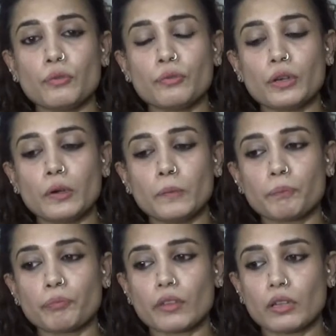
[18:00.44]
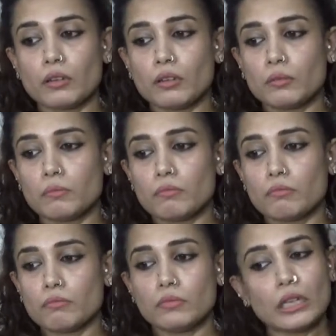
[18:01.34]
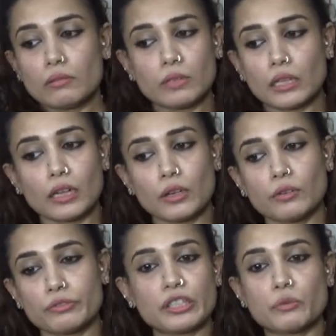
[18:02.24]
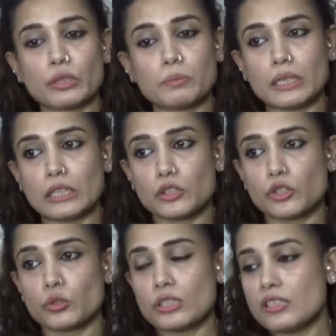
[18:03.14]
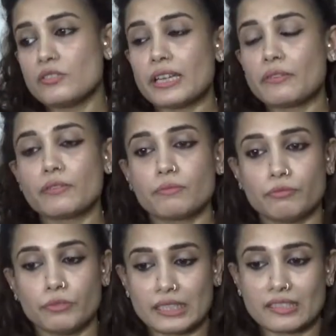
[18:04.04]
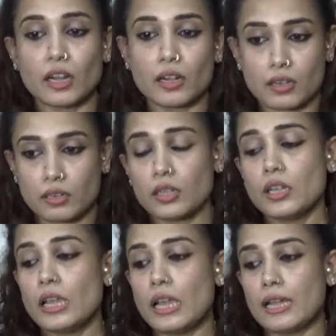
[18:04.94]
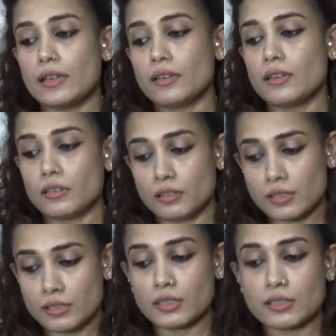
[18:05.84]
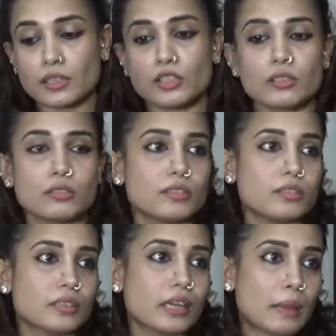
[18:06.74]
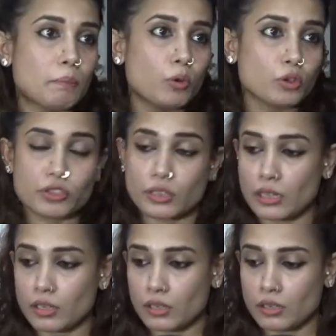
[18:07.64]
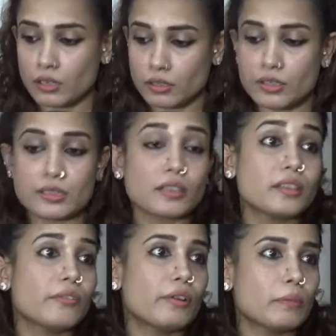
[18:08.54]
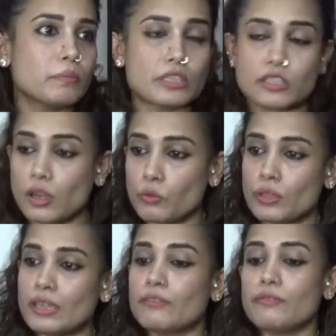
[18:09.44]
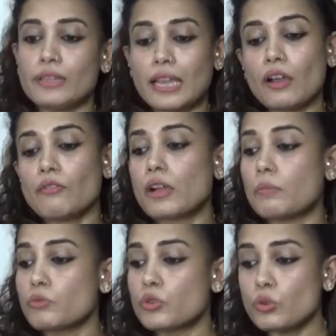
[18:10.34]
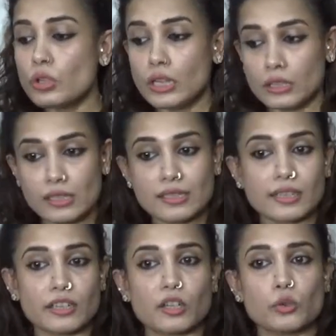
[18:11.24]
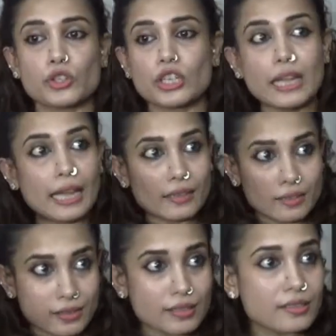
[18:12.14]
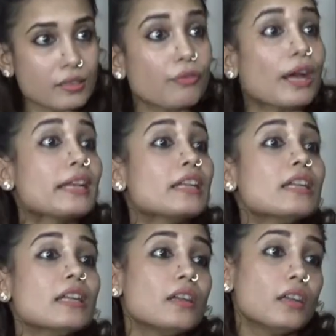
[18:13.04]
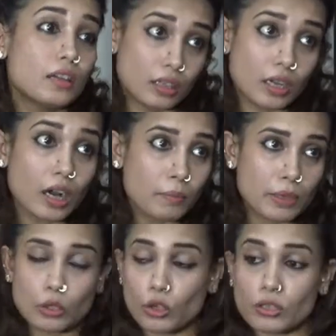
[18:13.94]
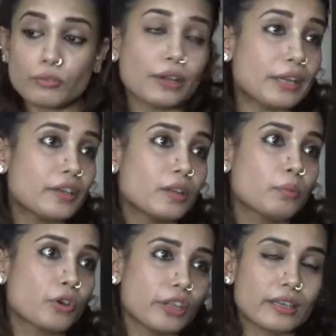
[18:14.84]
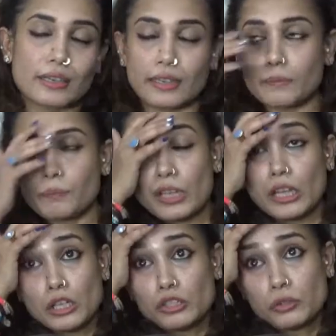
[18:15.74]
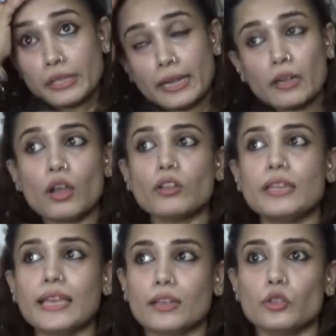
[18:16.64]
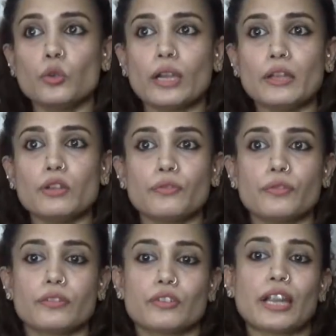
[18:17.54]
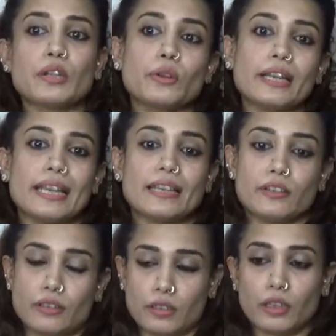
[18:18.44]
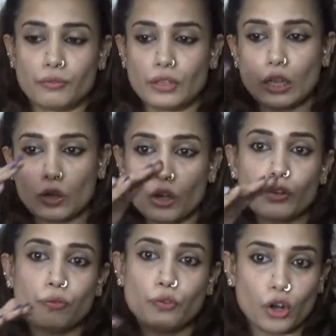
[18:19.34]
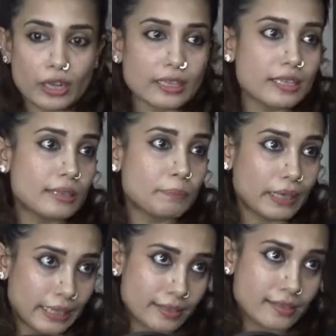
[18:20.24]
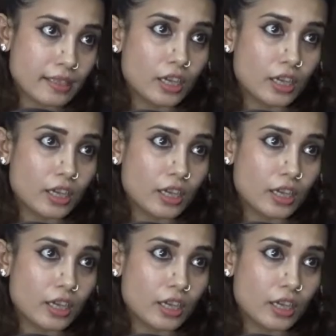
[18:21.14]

of um, um, they, they kind of sit with me and show this is where we started, and th these are the scrapbooks, and uh, these are the developments. Now they, they have come to this conclusion, and this is the final garment or the final product line. So then they you kind of try to connect it. If they are not falling in place,